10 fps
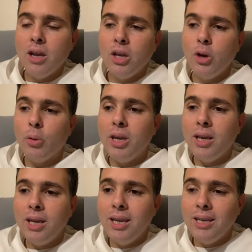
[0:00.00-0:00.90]
You know,
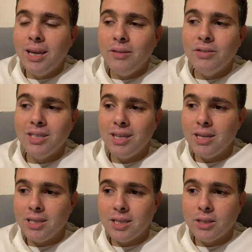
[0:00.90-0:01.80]
he gives
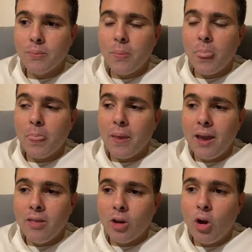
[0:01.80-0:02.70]
this
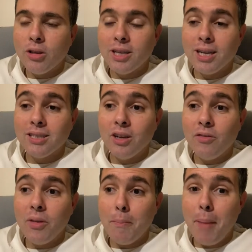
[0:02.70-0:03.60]
in the context of
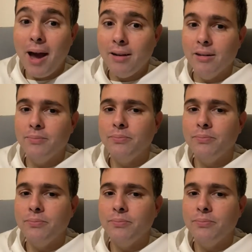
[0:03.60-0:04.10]
the manna.